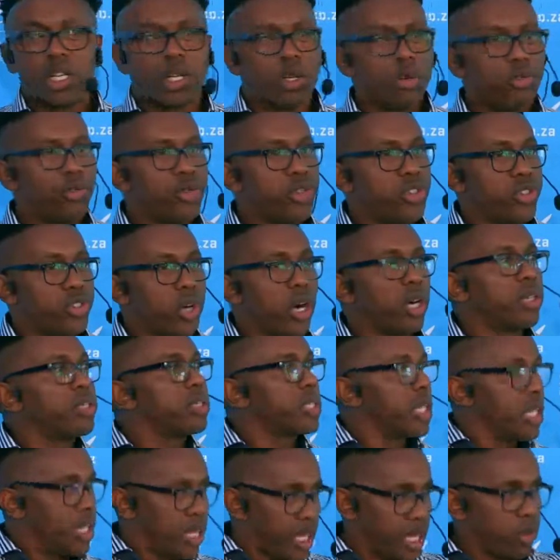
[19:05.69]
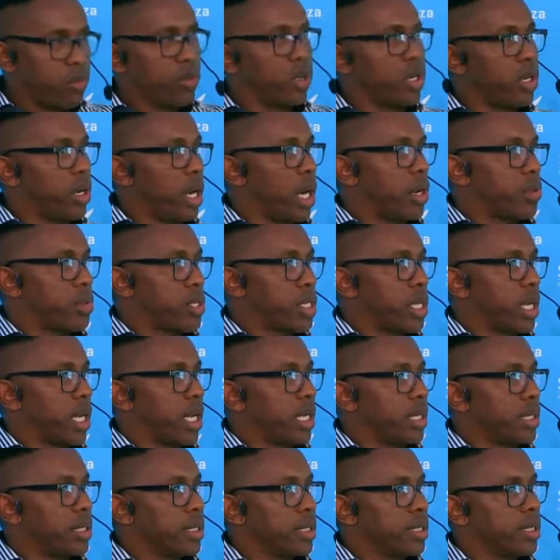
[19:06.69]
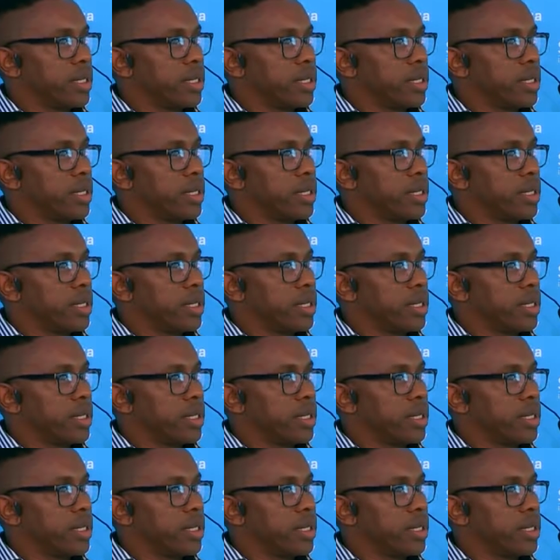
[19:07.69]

If we don't, and then we go outside.